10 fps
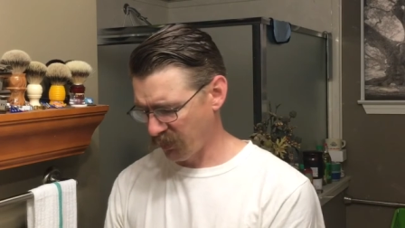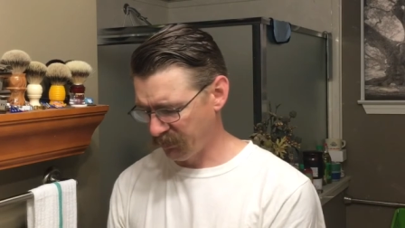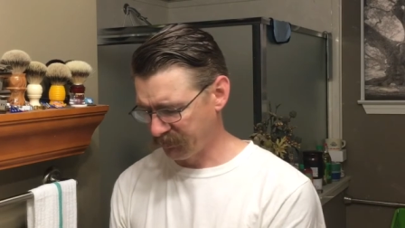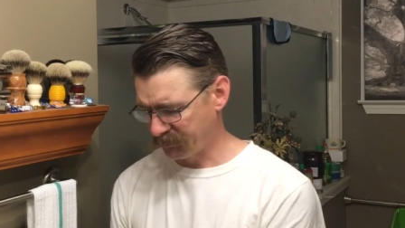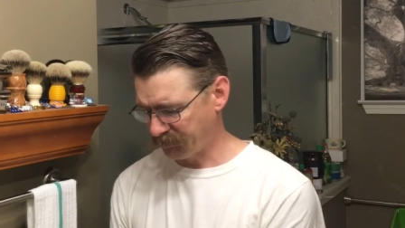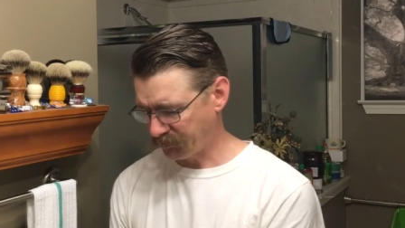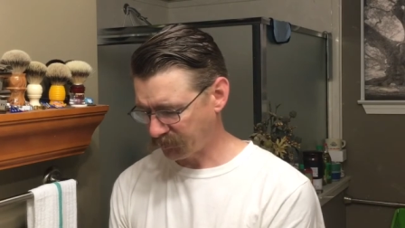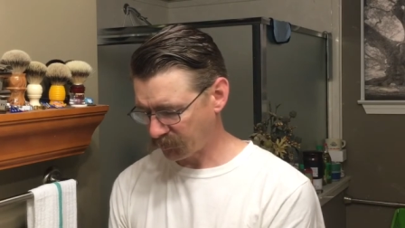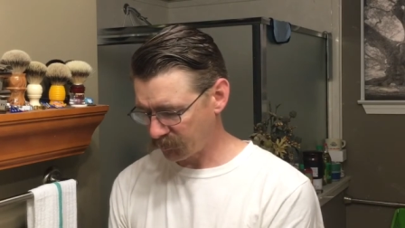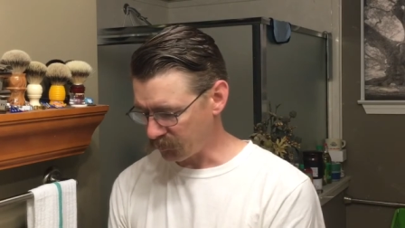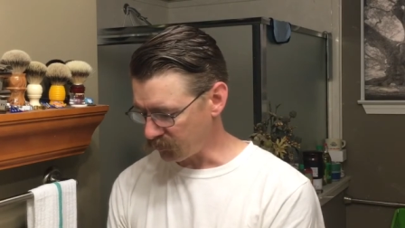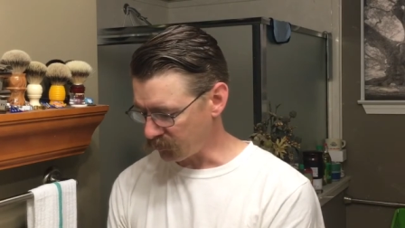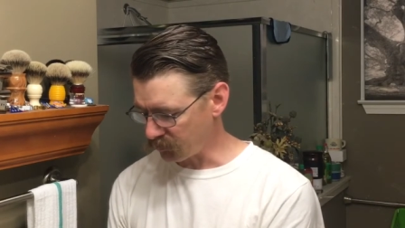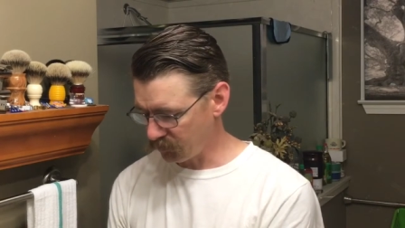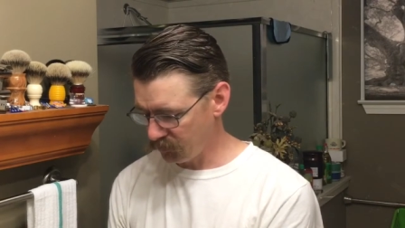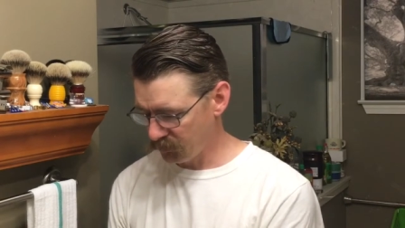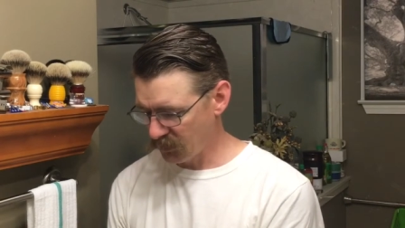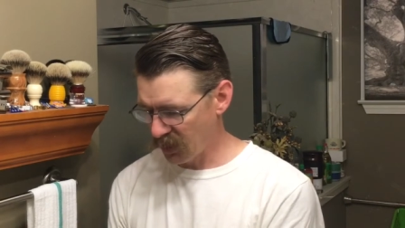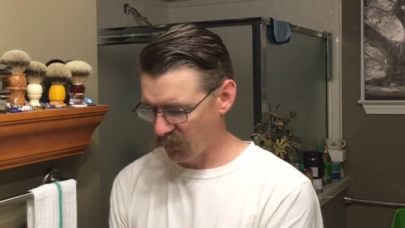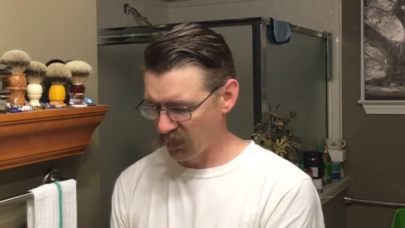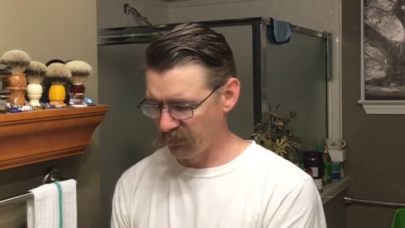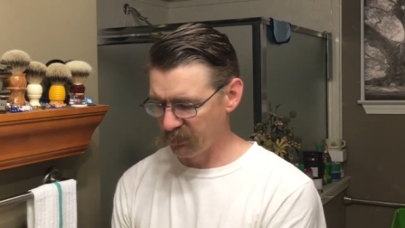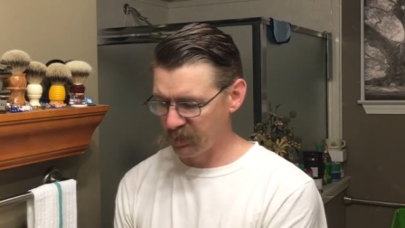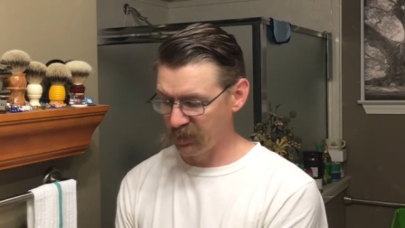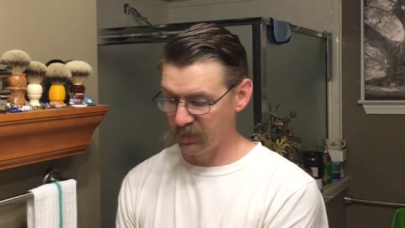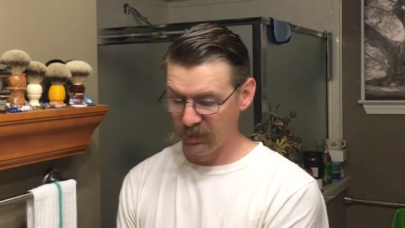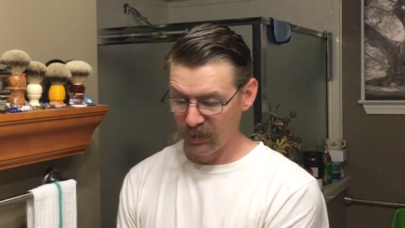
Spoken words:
him. Anywhere from just